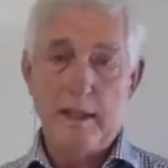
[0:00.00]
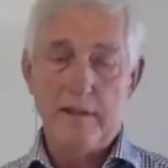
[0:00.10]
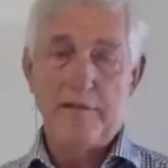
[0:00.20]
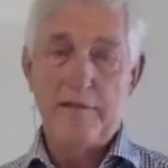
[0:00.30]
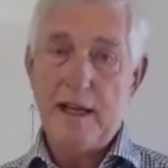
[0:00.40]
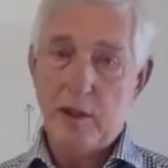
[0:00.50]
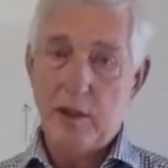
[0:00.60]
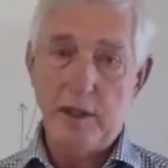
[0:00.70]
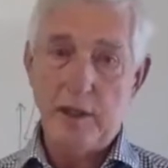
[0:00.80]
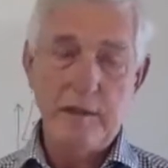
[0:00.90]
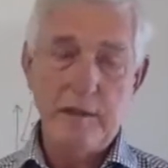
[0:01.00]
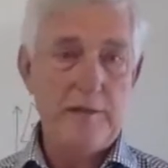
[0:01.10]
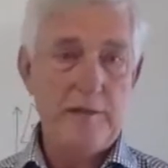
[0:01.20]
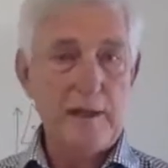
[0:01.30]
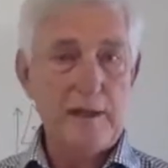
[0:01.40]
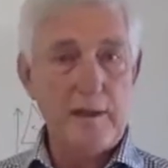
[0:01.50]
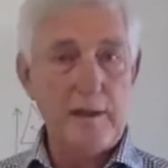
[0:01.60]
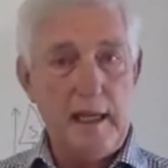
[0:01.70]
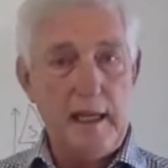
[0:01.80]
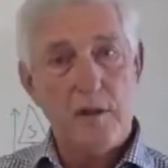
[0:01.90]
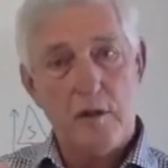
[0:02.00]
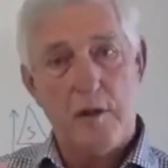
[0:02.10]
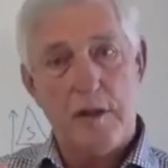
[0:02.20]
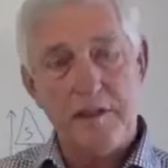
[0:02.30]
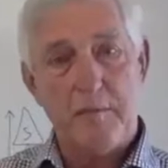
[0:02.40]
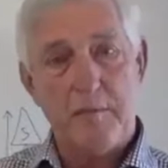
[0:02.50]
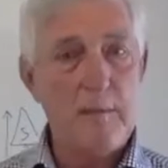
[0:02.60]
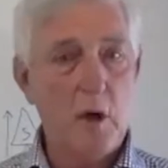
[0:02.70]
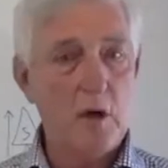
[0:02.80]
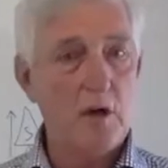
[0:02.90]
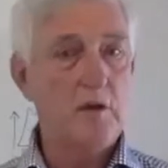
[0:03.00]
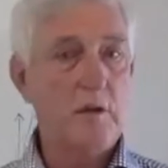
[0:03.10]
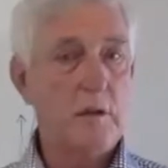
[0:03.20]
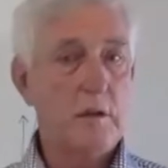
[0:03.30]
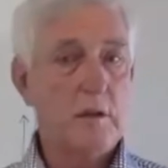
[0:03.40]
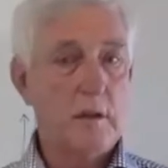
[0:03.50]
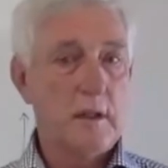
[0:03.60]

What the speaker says: if I could increase my emotional